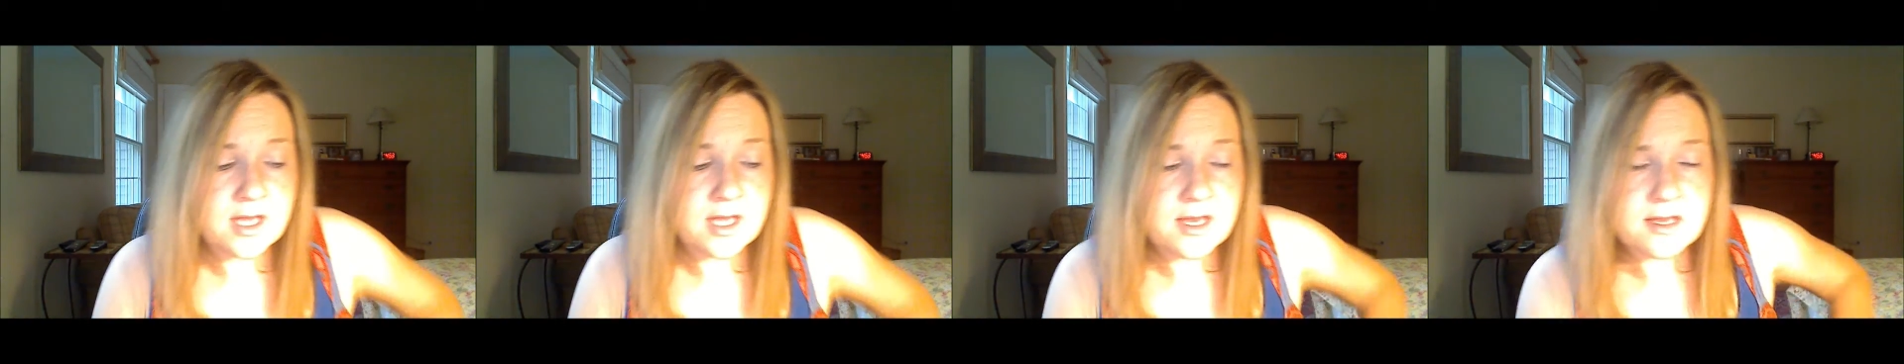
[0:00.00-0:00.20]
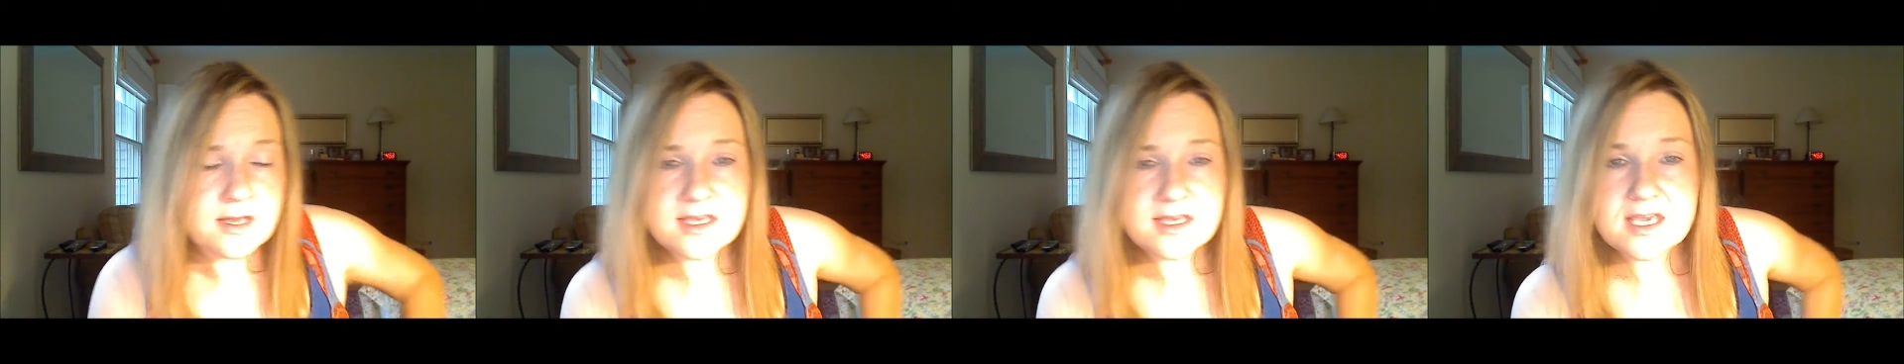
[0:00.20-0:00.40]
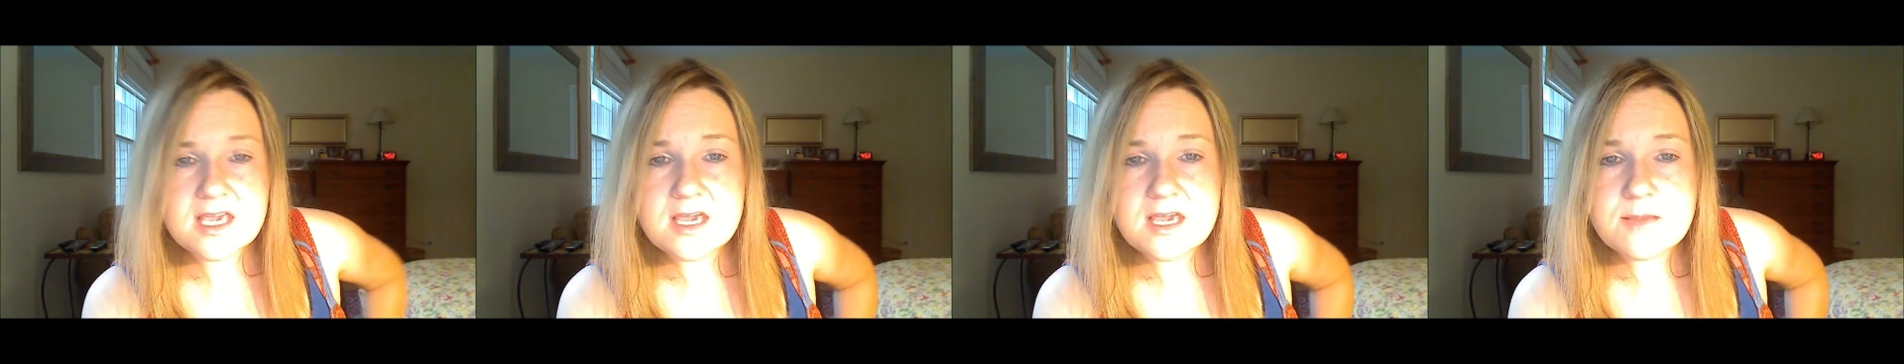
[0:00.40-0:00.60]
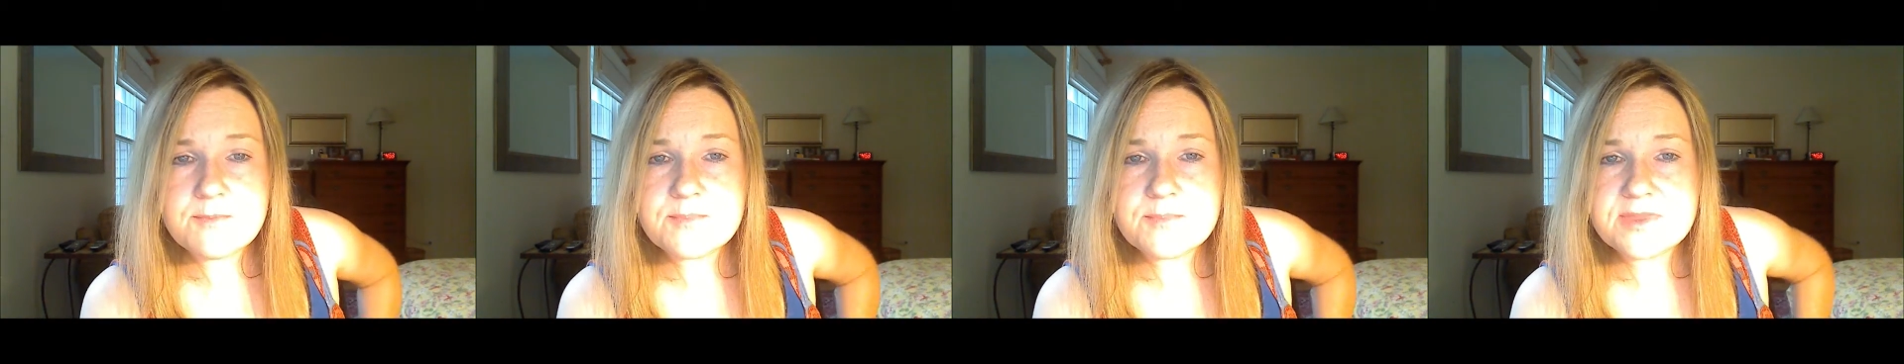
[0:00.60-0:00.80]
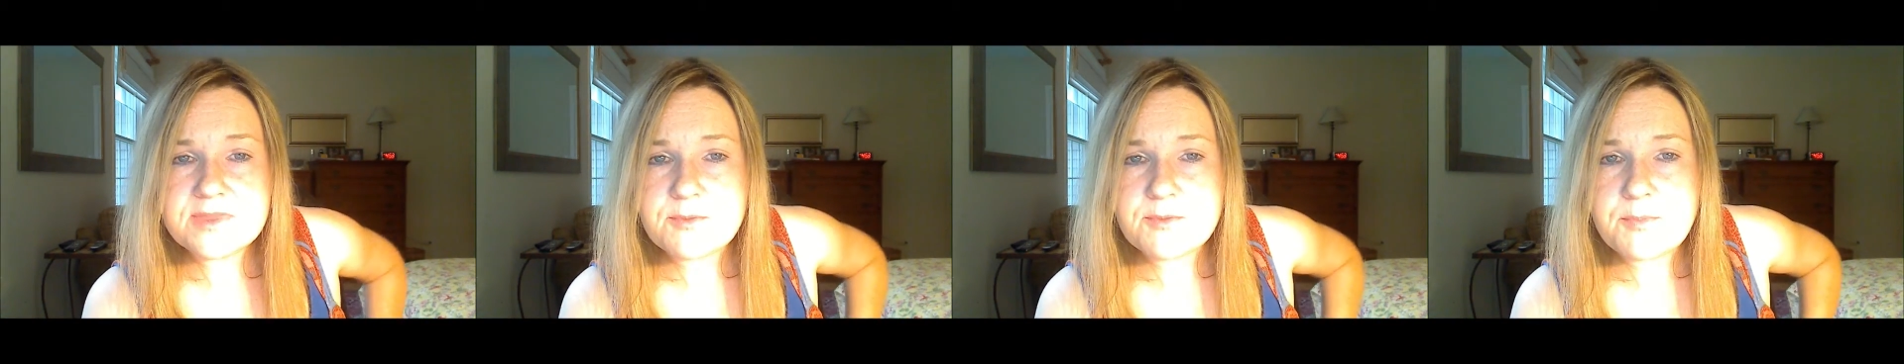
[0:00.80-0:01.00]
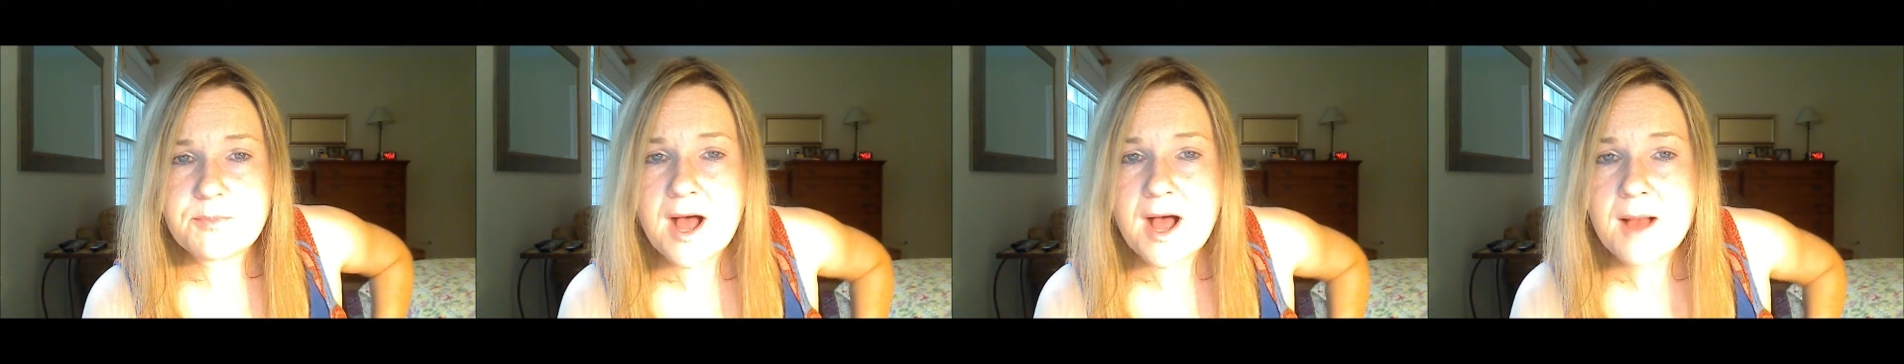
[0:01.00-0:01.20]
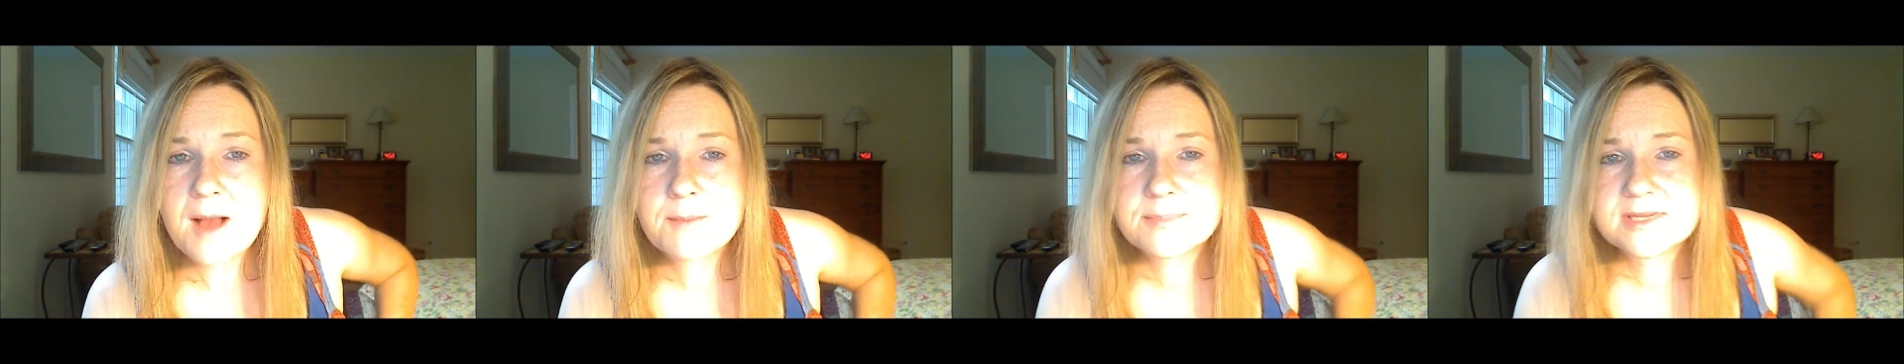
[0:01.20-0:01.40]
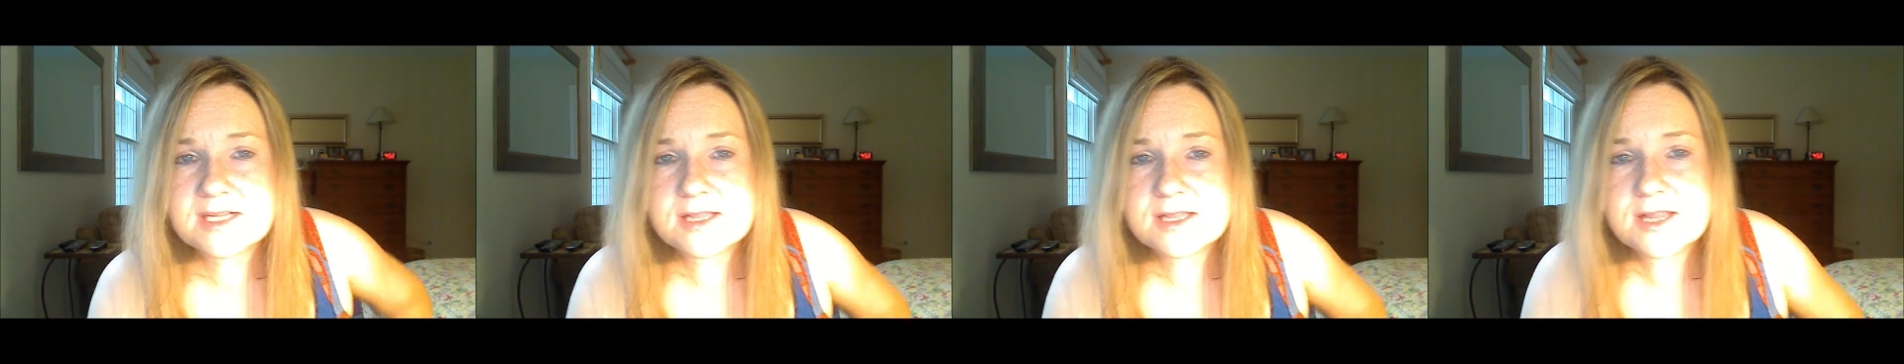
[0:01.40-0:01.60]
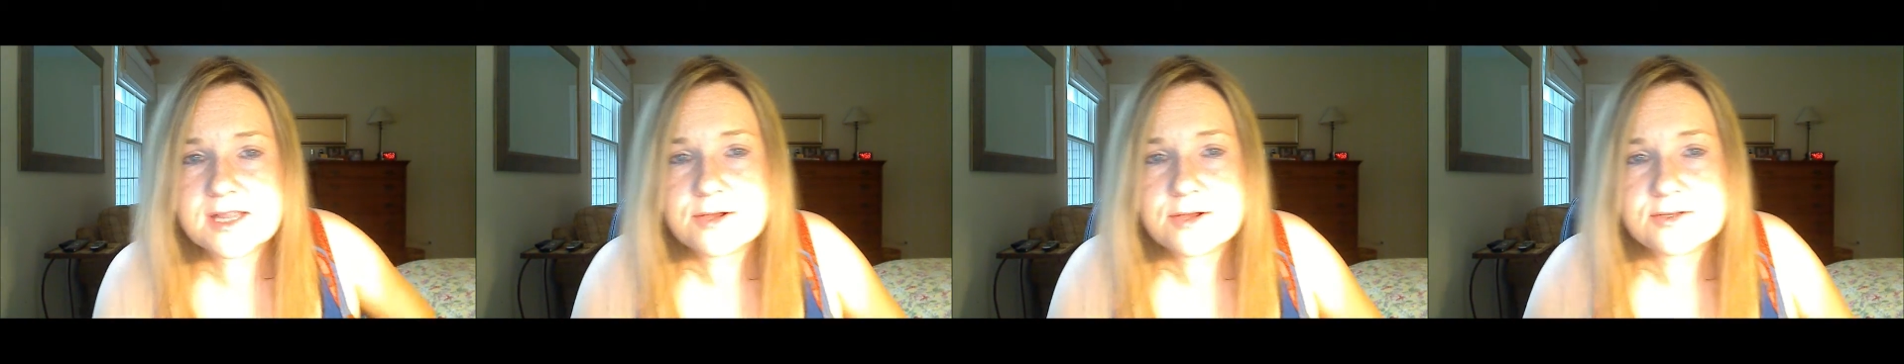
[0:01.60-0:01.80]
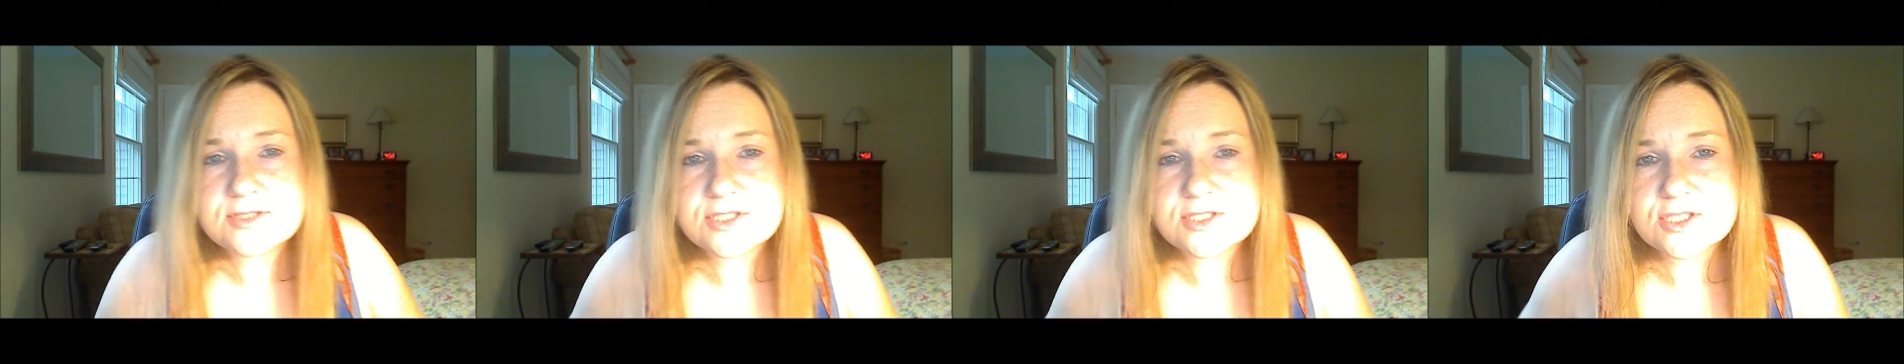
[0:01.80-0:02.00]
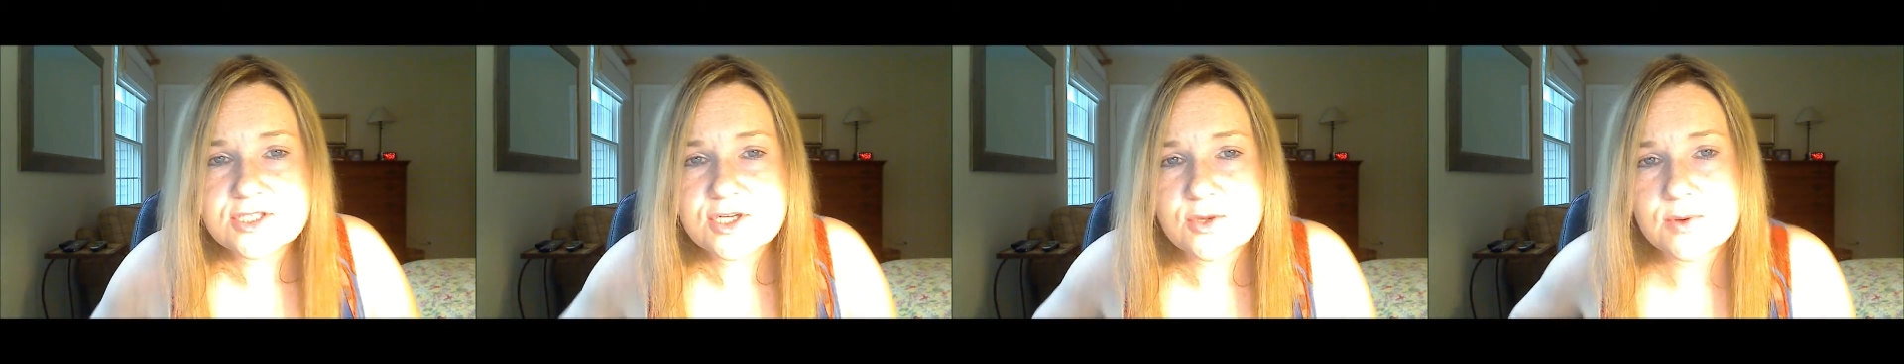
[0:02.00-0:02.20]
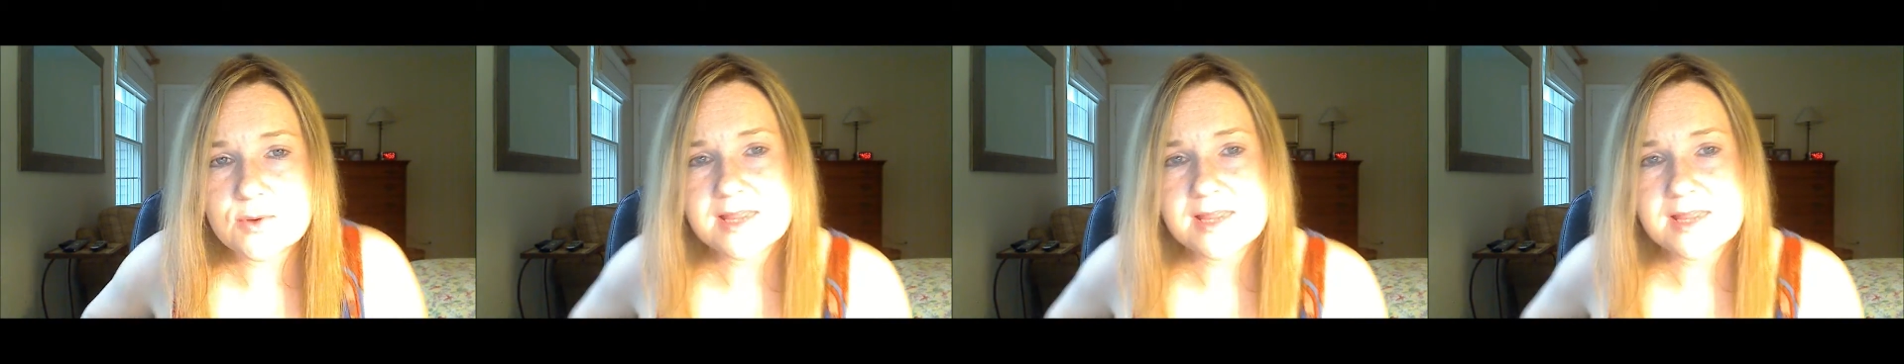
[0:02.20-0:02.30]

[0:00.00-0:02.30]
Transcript: keep the pump close to it,